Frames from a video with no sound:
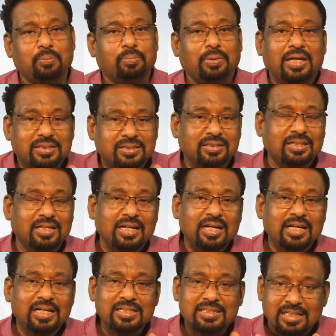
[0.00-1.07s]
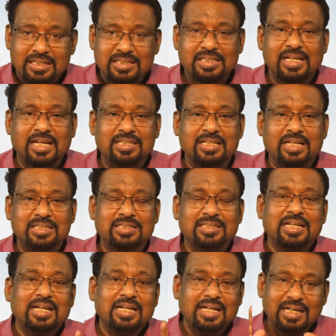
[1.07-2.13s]
Please, in such cases,
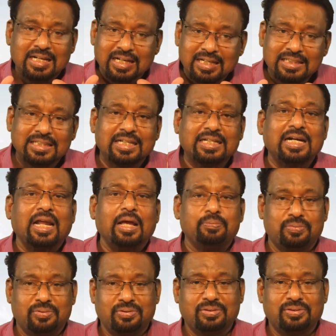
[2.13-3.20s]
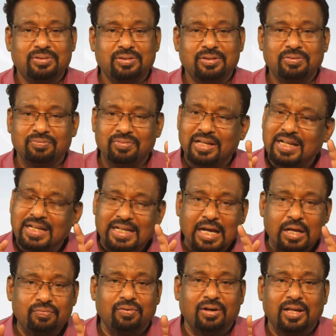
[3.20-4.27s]
read the claims very
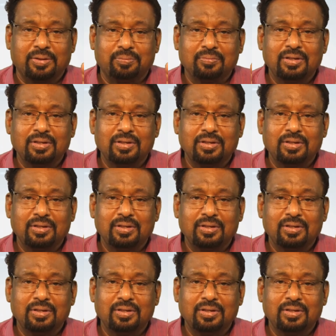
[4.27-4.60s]
carefully,